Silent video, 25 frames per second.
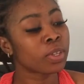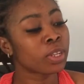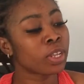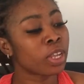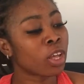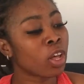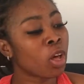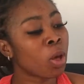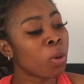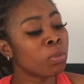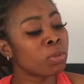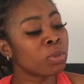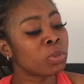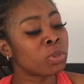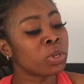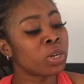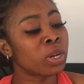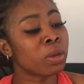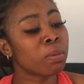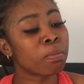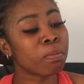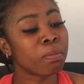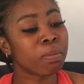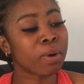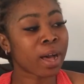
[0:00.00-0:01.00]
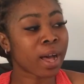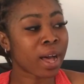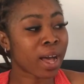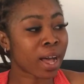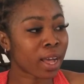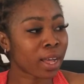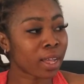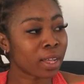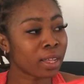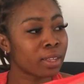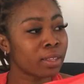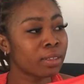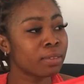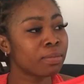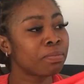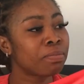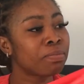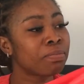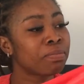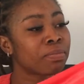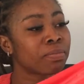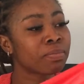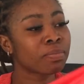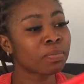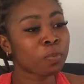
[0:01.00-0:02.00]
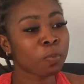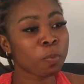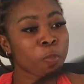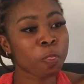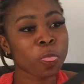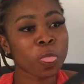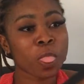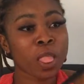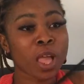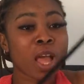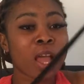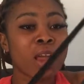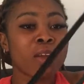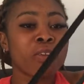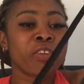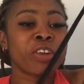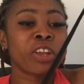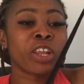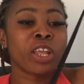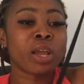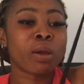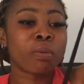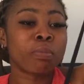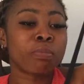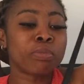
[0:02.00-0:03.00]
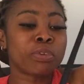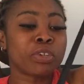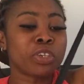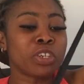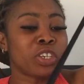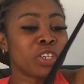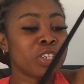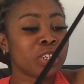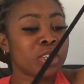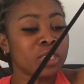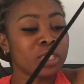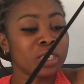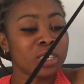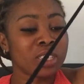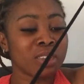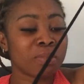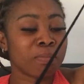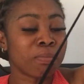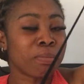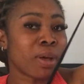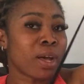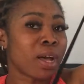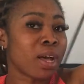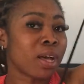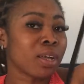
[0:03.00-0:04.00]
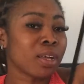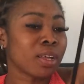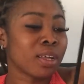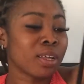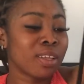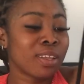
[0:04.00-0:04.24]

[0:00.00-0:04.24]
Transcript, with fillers: It comes with a bag I really appreciate this bag